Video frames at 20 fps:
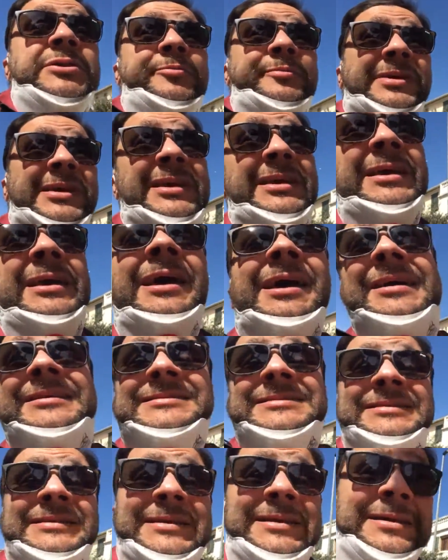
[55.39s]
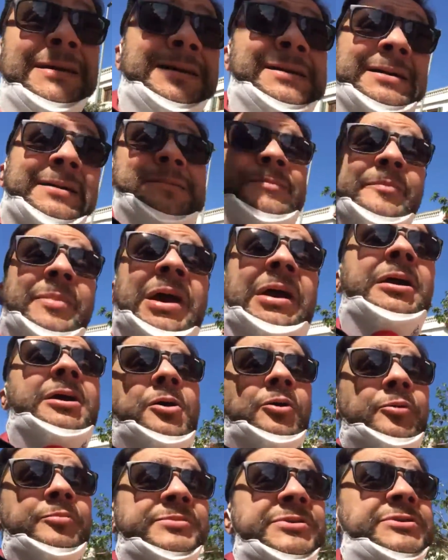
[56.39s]
I'll be heading back
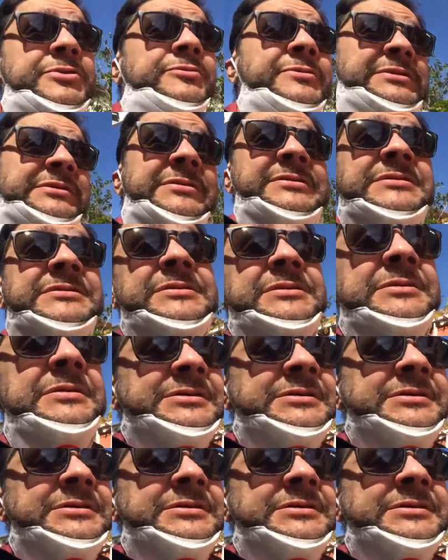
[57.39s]
home soon as